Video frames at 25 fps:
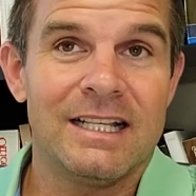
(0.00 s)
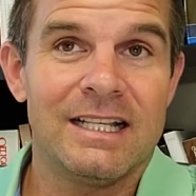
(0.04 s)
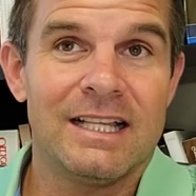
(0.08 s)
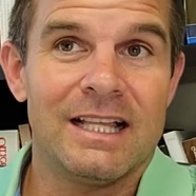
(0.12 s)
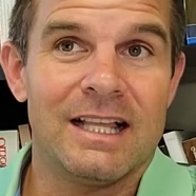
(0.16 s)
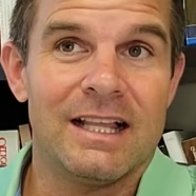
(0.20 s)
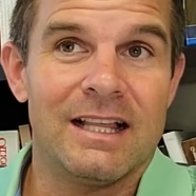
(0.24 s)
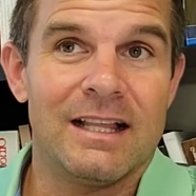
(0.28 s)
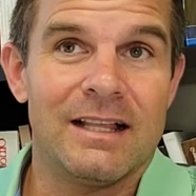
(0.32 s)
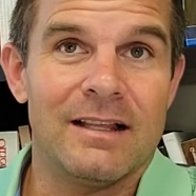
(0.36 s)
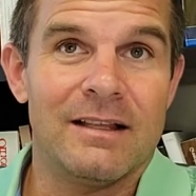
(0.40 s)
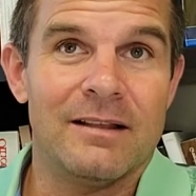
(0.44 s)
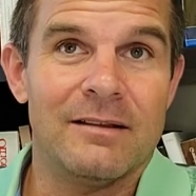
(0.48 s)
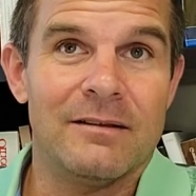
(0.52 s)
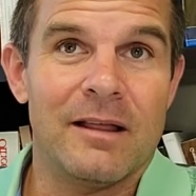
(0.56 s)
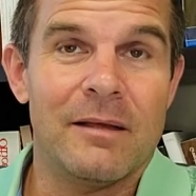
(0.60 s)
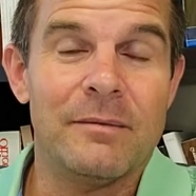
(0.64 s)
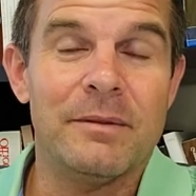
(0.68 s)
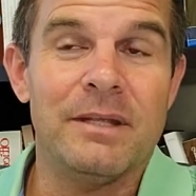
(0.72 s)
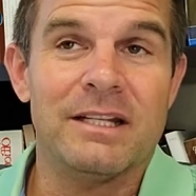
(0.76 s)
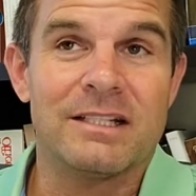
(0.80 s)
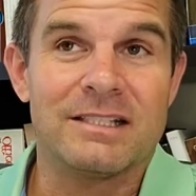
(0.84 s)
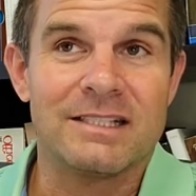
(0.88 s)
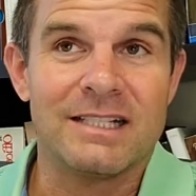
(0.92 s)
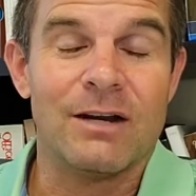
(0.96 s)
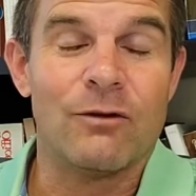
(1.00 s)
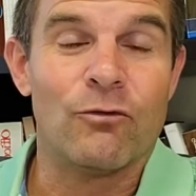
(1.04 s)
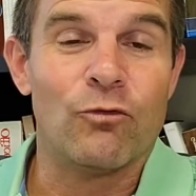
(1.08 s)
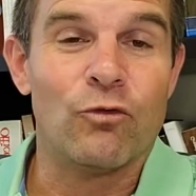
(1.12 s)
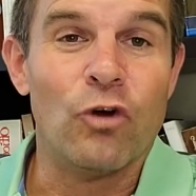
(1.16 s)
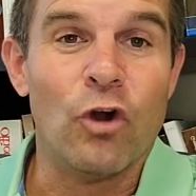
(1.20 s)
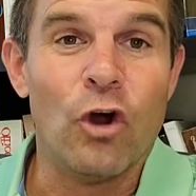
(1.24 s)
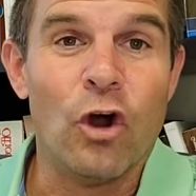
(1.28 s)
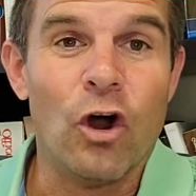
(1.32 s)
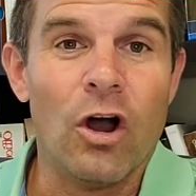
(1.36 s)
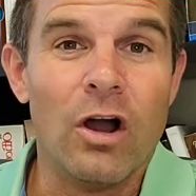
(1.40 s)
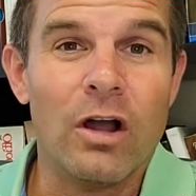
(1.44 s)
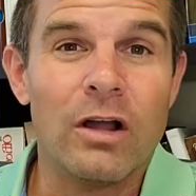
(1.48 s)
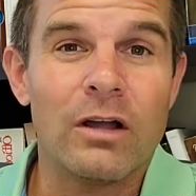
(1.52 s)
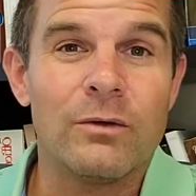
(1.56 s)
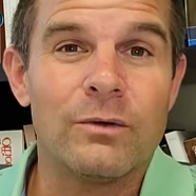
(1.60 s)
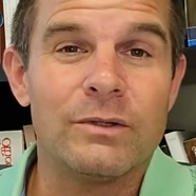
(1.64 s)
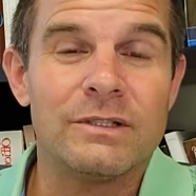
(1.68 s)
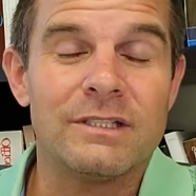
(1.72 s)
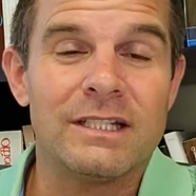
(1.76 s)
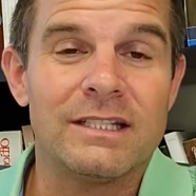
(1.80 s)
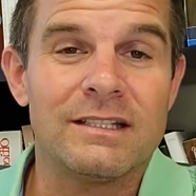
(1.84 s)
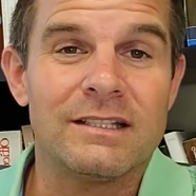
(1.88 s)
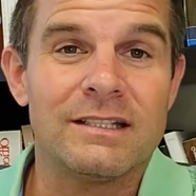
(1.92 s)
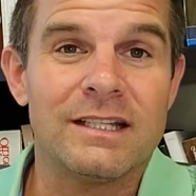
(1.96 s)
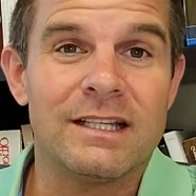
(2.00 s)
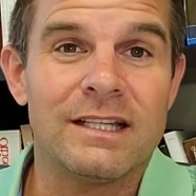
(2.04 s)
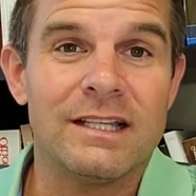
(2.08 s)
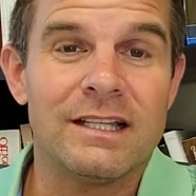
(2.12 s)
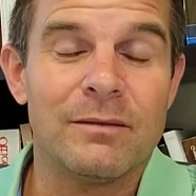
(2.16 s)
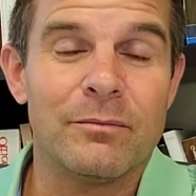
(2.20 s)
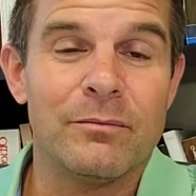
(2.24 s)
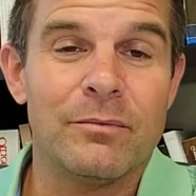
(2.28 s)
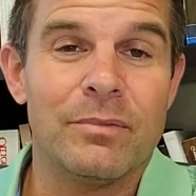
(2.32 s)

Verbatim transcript: Uh, I mean, it's not wrong what they think,